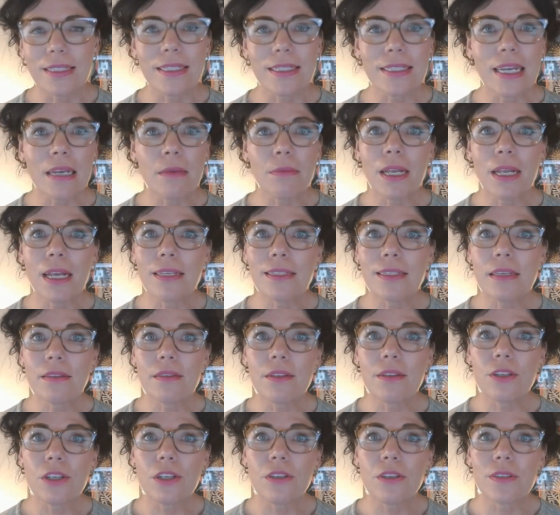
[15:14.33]

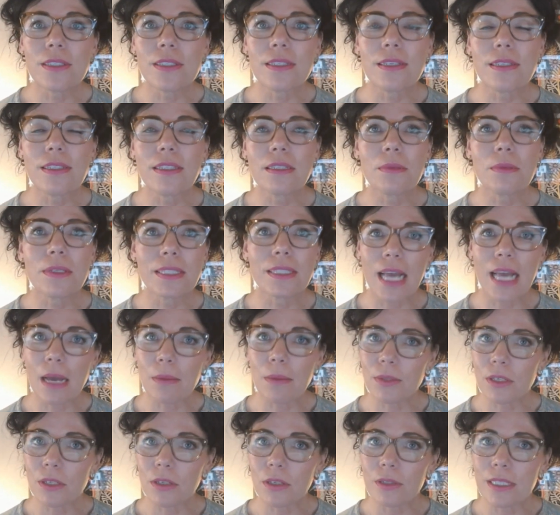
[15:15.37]
Stabilizing the nervous system is
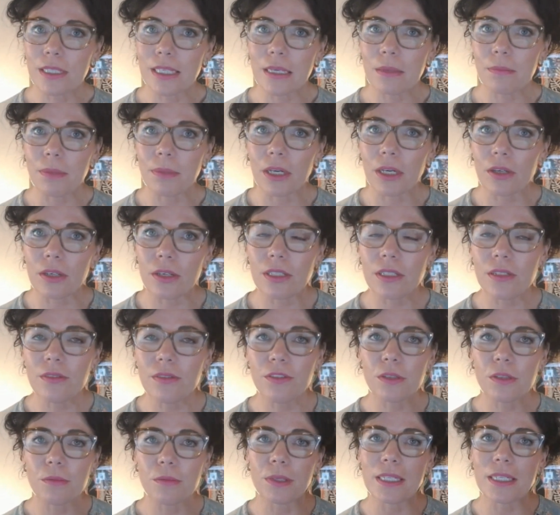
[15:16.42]
absolutely
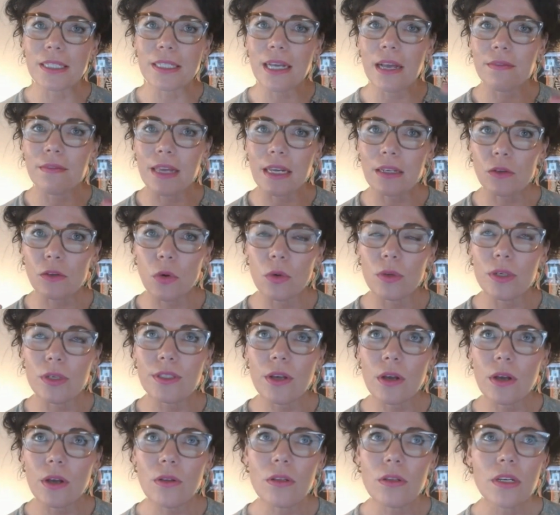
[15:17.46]
imperative to bring down that
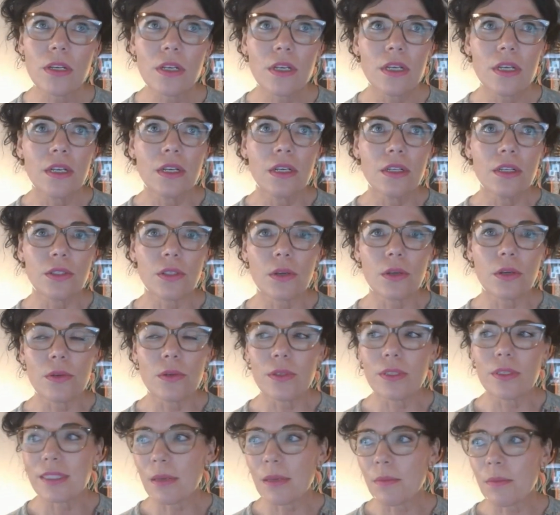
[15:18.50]
cortisol.
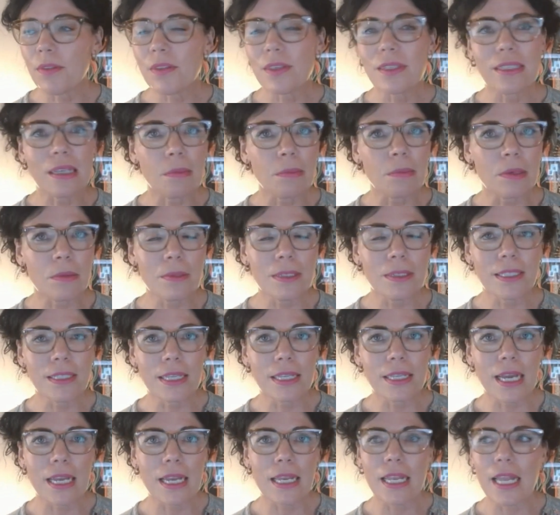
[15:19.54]
So some of the
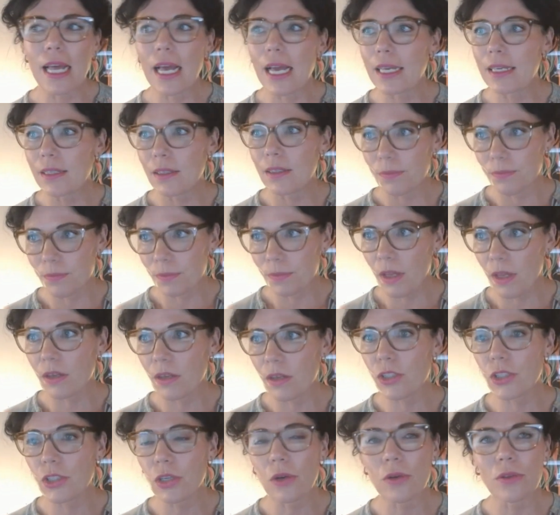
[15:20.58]
supplements that I like
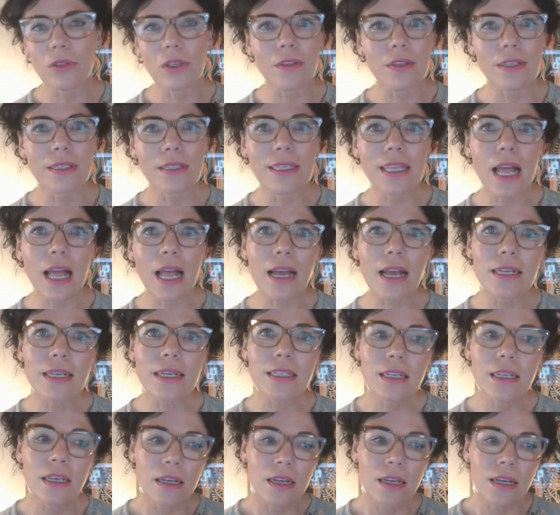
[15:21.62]
are shown on the
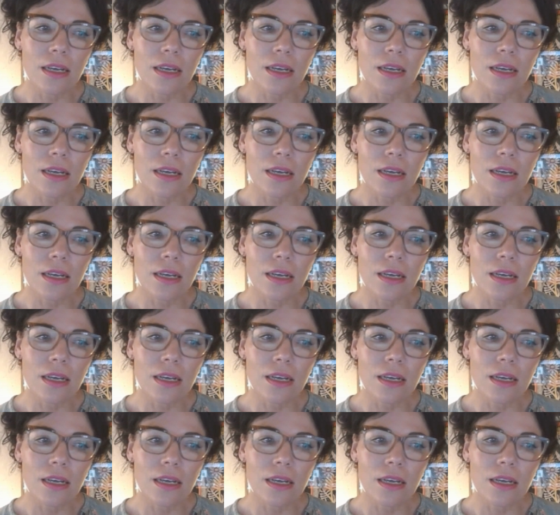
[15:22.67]
slide.